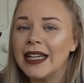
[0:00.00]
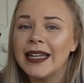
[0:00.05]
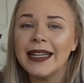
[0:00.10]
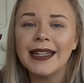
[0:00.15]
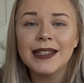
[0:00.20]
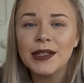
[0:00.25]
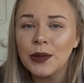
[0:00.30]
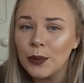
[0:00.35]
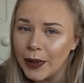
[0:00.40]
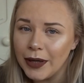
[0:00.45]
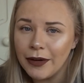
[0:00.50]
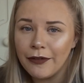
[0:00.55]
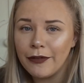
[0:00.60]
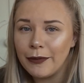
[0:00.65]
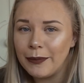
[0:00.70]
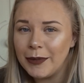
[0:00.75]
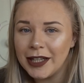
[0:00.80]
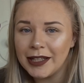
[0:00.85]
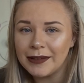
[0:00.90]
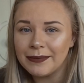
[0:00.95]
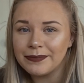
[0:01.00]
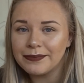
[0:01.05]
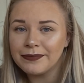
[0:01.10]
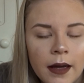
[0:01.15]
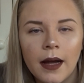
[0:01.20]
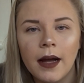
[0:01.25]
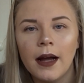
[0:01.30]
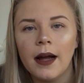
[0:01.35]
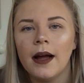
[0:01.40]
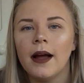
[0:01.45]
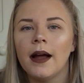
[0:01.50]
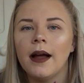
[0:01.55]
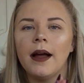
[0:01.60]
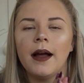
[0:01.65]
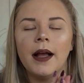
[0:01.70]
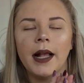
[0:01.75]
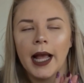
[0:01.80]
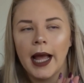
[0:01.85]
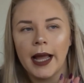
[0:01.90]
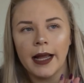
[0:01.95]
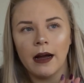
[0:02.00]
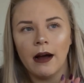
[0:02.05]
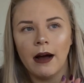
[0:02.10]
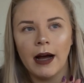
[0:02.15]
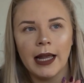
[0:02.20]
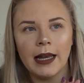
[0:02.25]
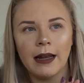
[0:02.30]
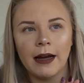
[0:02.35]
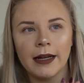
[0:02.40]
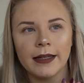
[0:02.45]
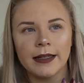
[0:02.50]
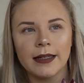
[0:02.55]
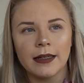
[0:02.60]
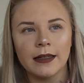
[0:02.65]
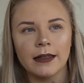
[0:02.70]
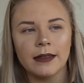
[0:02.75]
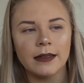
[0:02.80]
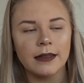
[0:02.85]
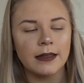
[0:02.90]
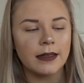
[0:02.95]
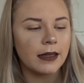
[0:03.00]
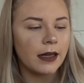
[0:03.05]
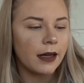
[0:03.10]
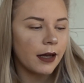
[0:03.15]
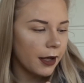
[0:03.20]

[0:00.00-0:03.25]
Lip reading: it's a winner for me. Okay, highlighters.